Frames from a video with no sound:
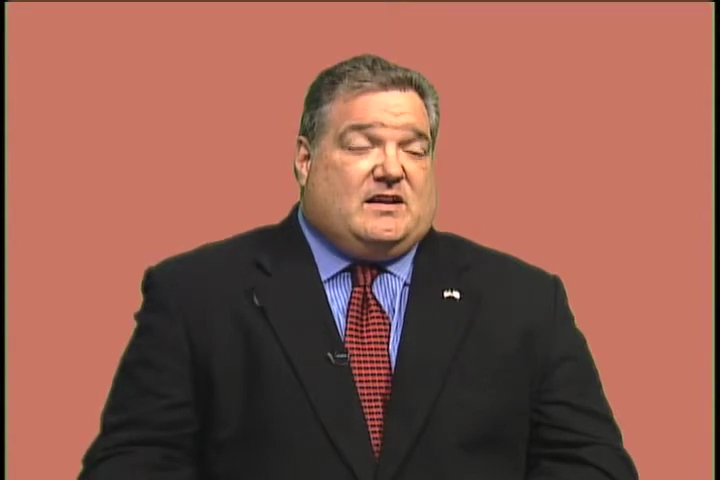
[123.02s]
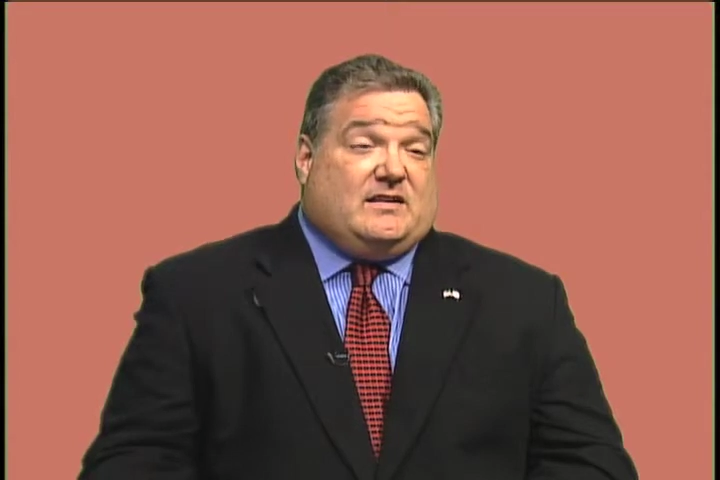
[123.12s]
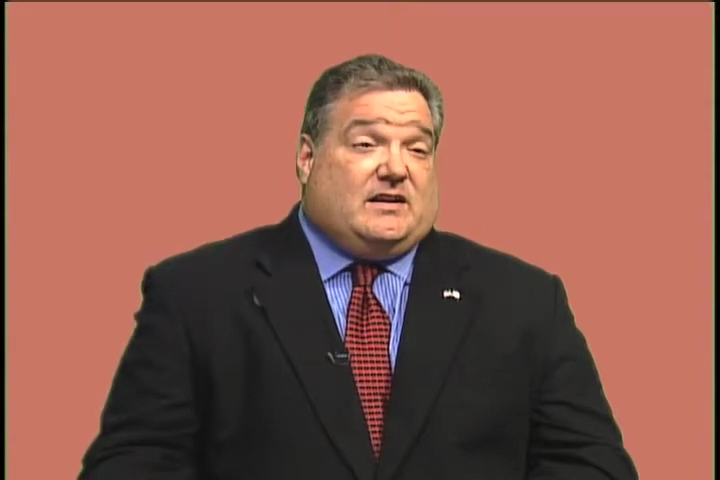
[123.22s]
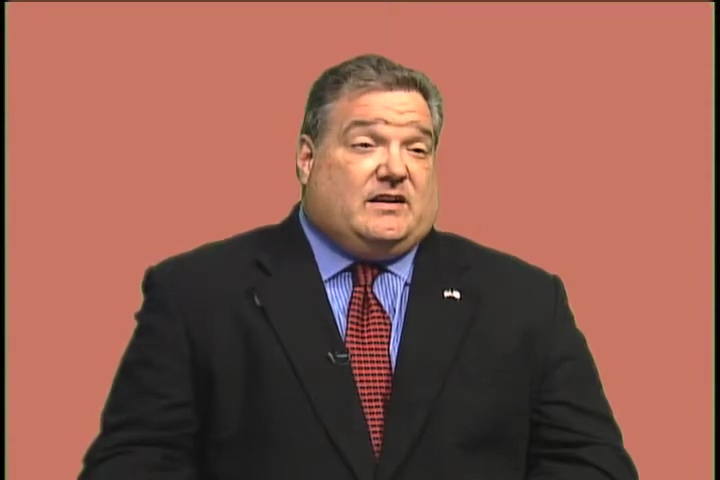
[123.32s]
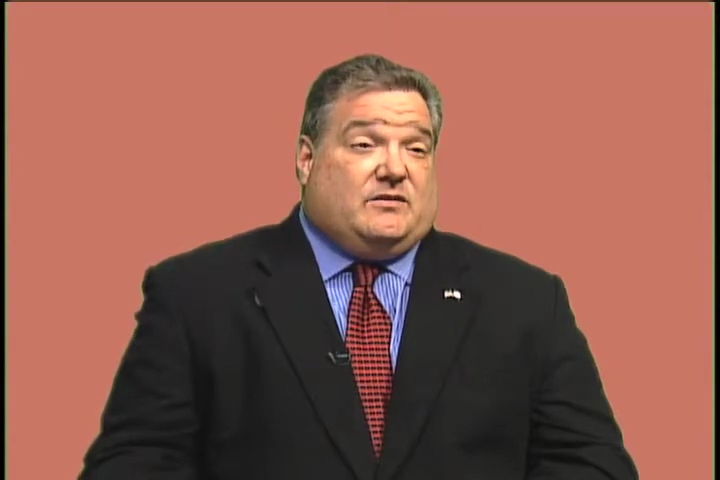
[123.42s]

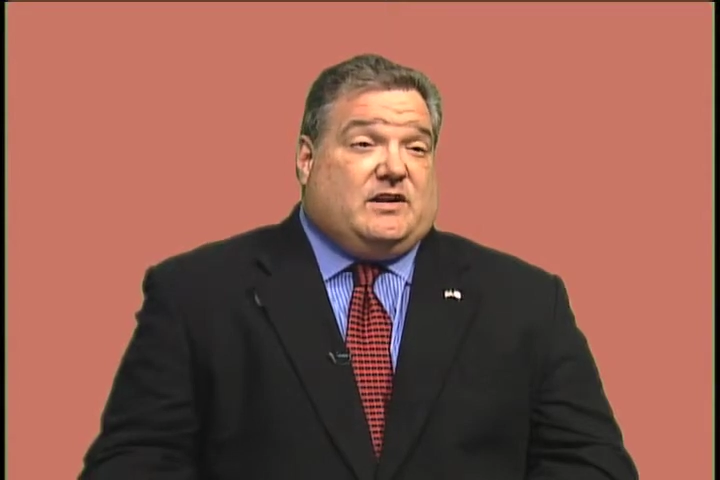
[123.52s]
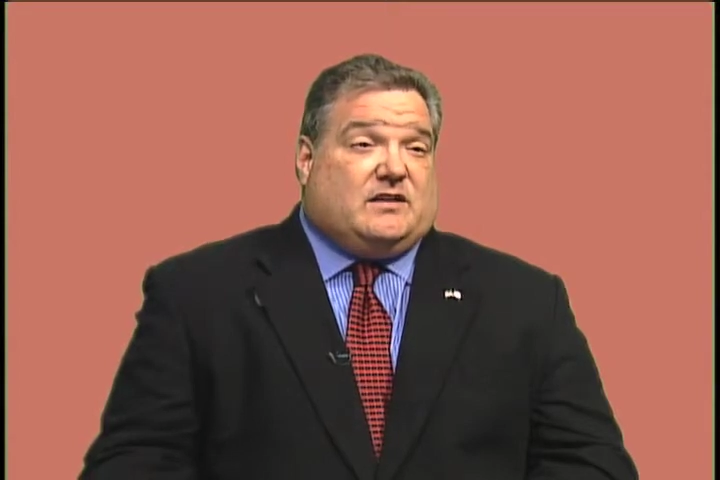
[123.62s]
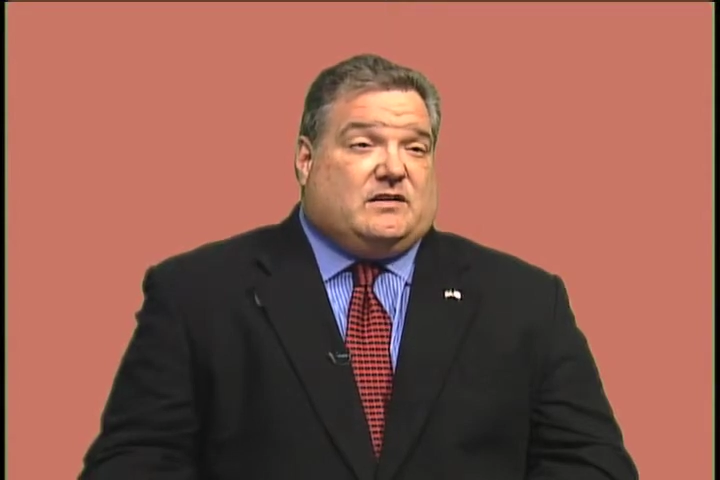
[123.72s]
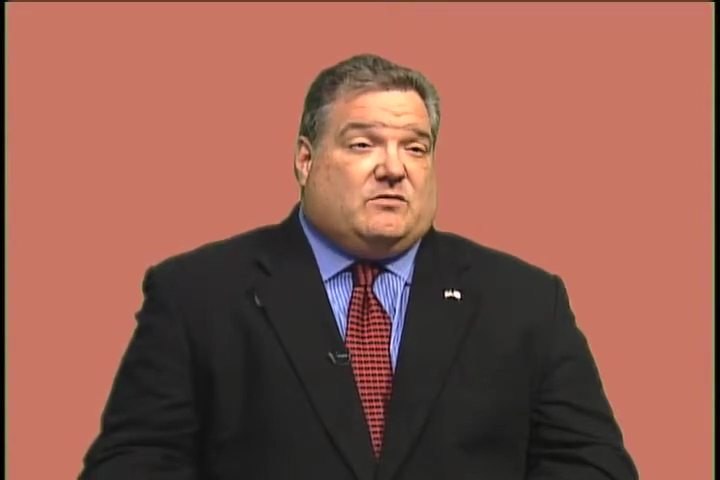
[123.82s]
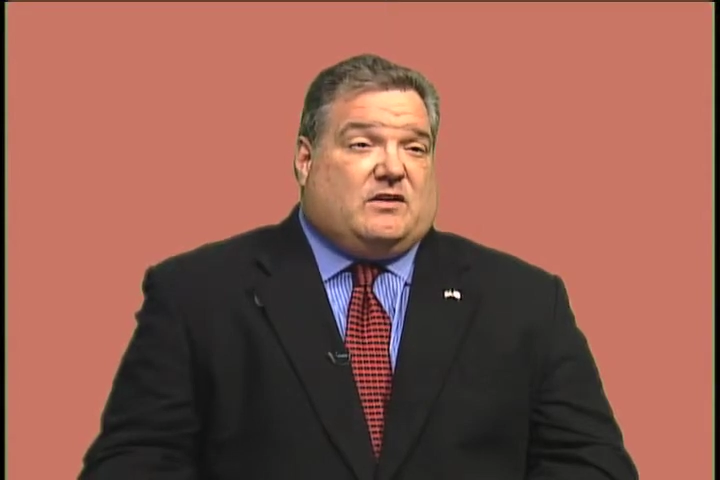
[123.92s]
I think it
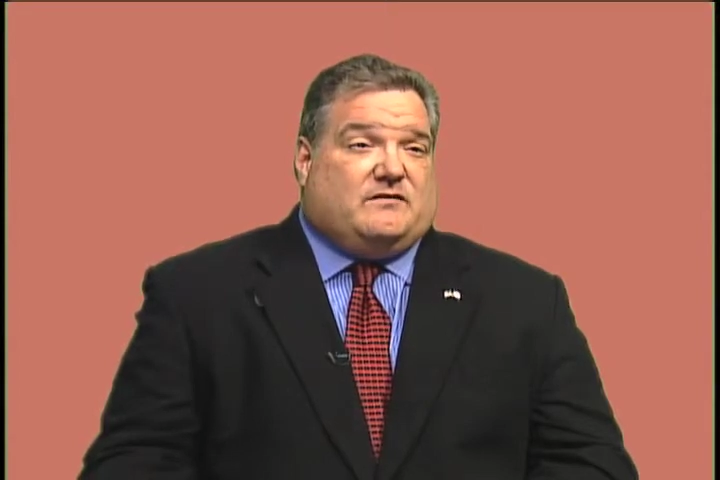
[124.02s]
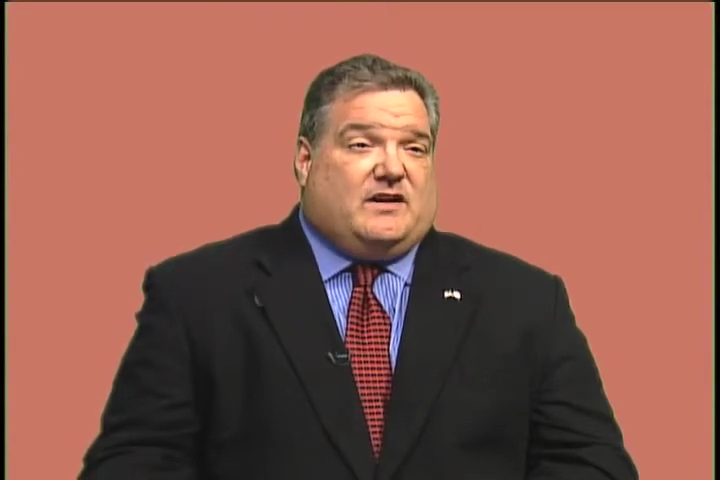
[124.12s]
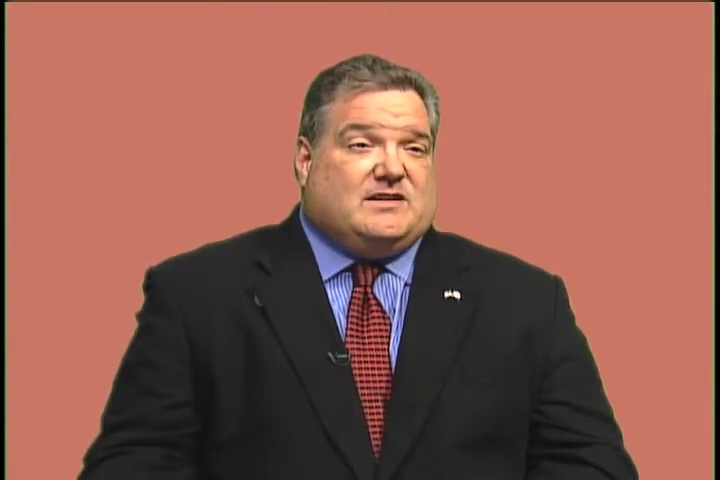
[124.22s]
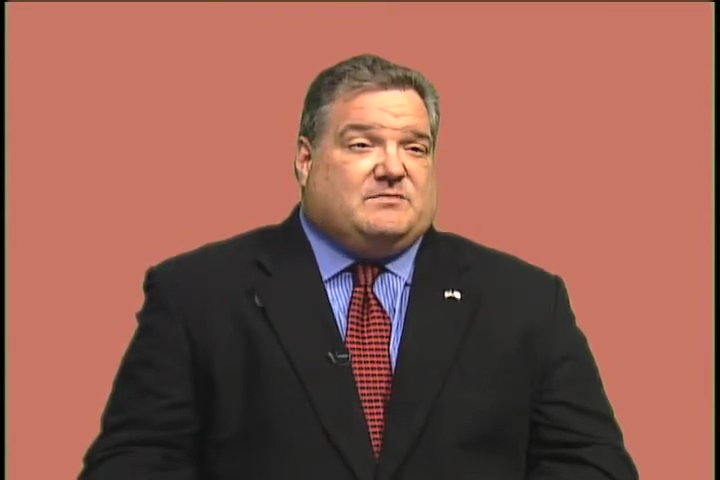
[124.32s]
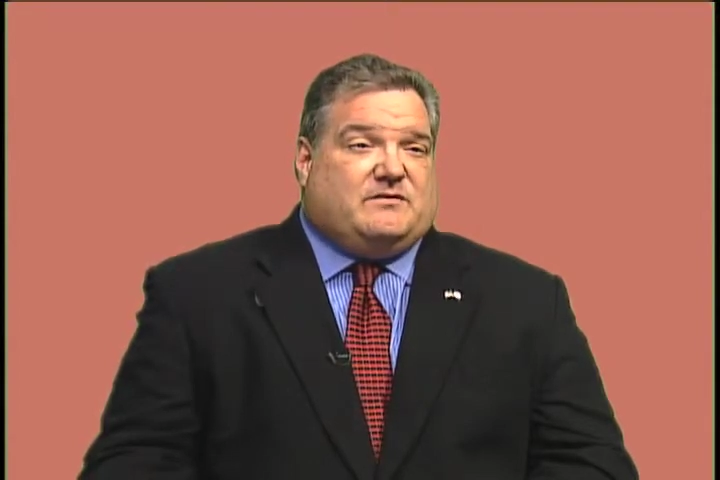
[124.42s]
uniquely
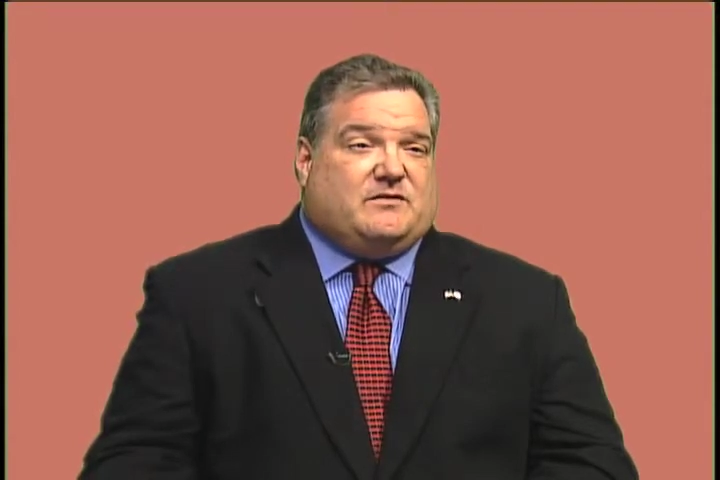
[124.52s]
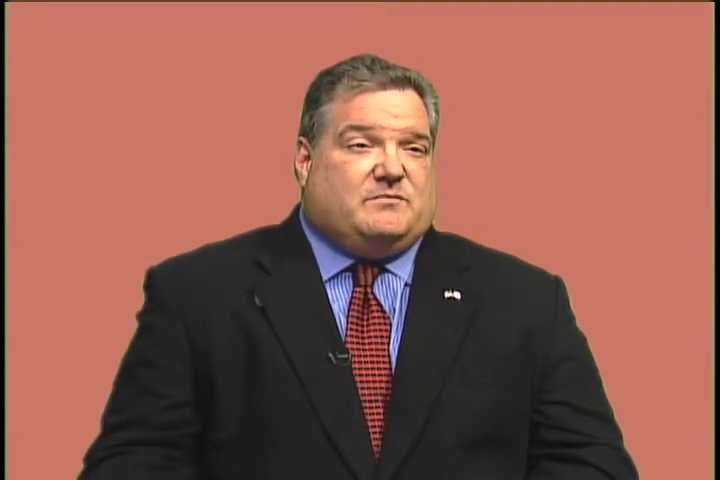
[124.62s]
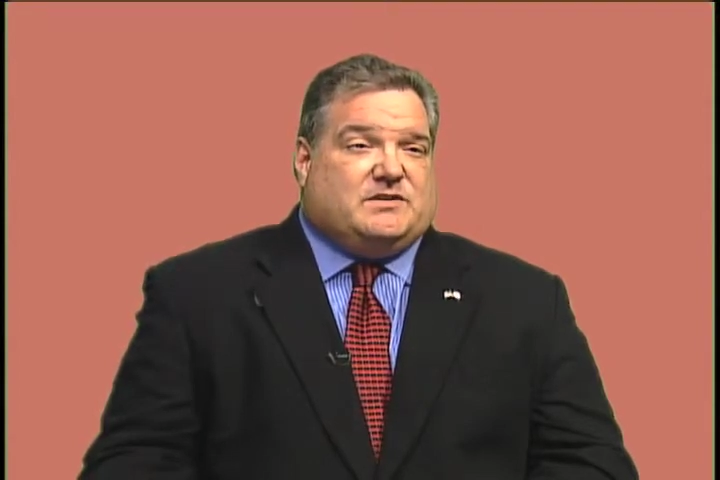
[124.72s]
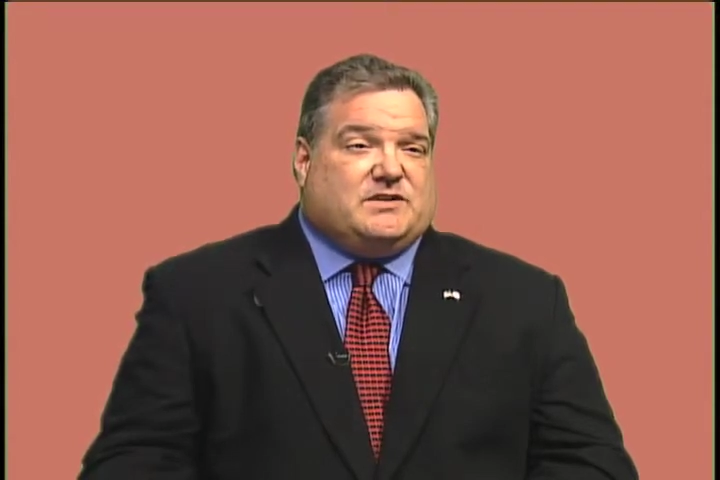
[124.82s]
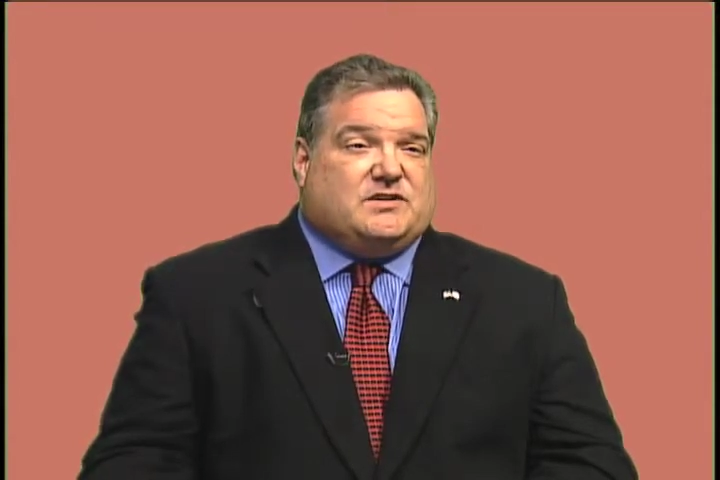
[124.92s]
qualifies me for
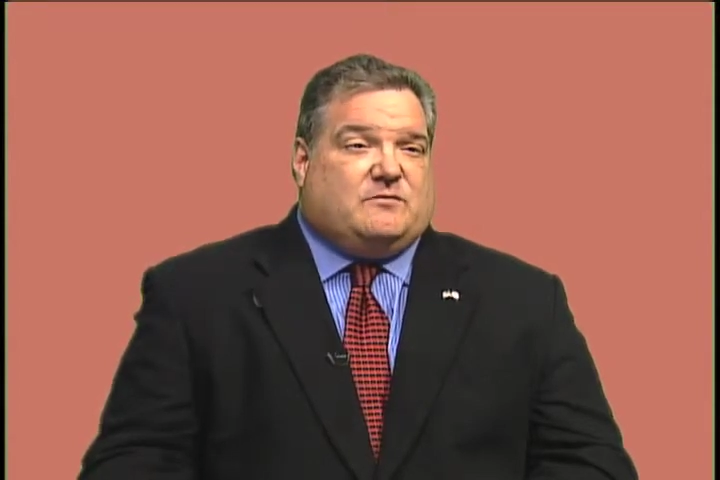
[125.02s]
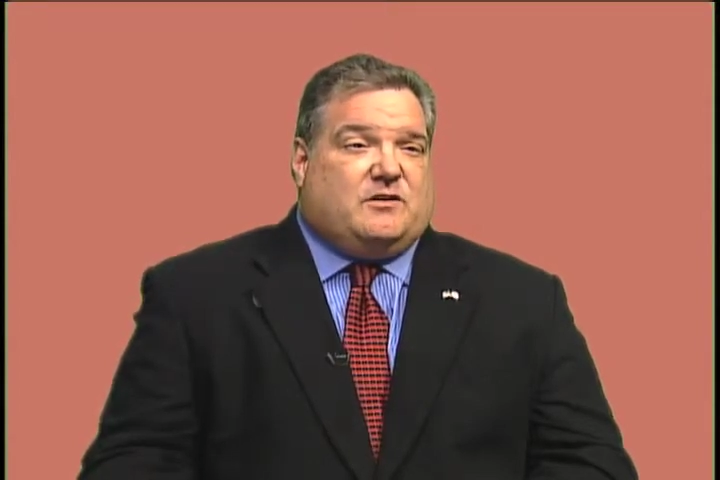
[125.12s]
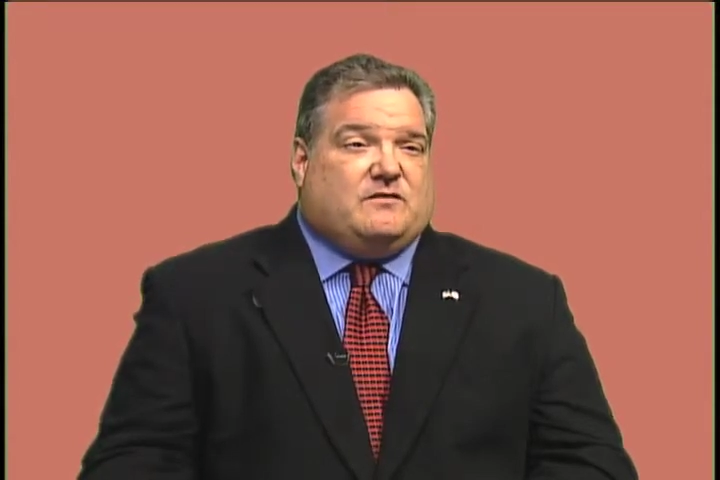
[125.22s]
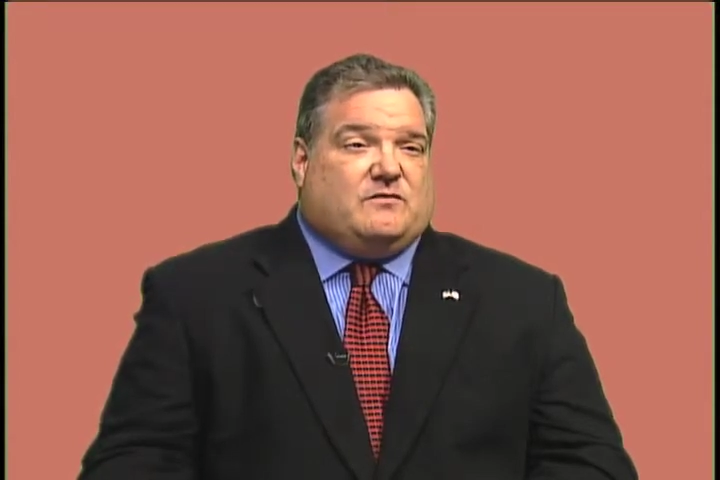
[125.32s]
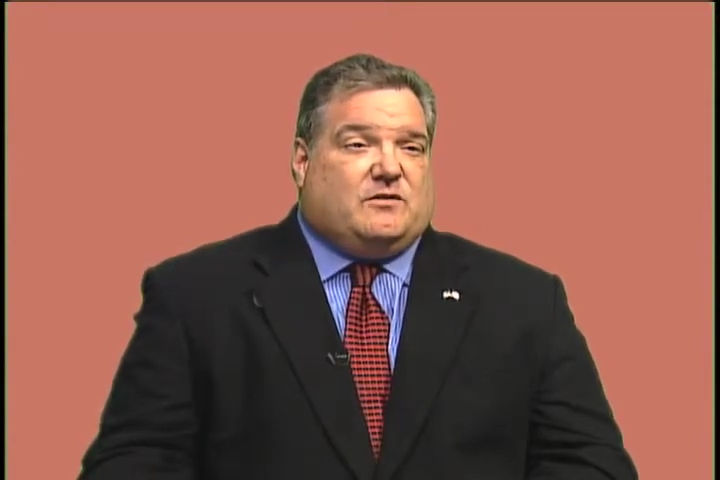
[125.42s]
the position I'm
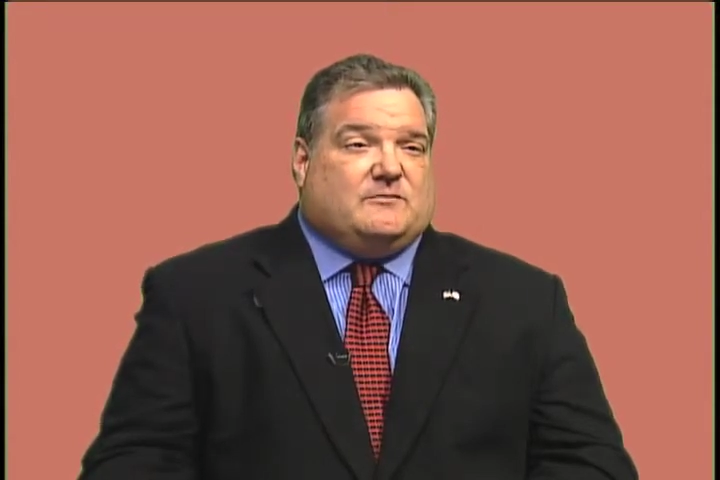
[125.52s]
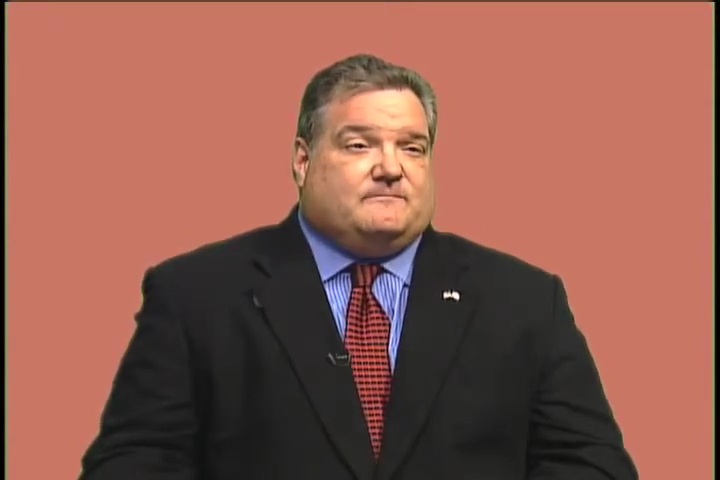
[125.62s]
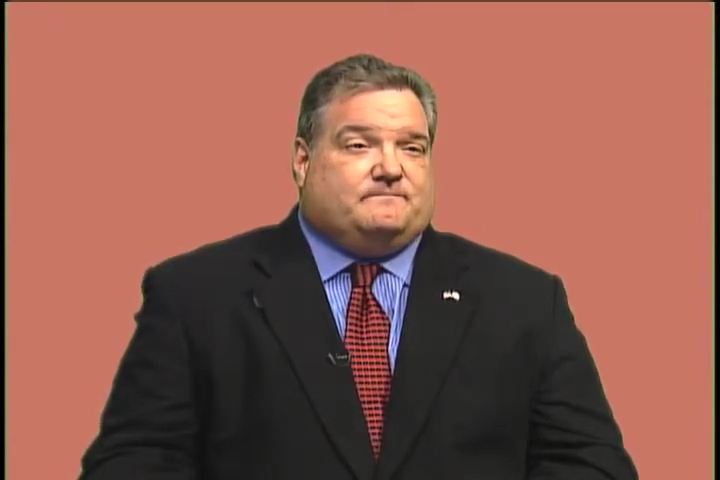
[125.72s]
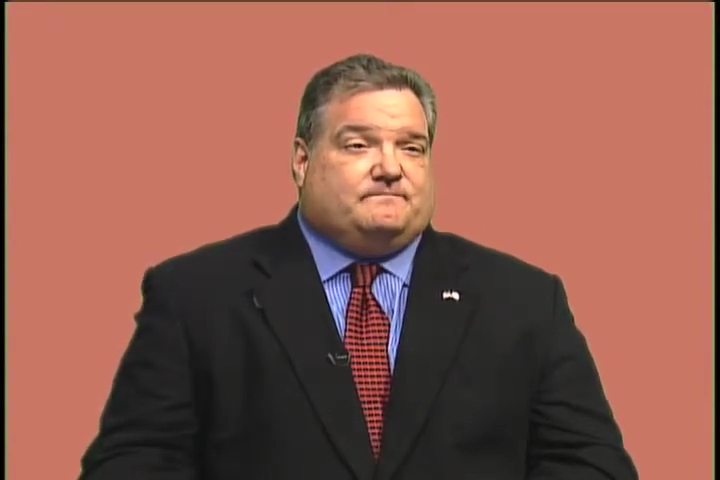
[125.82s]
running for.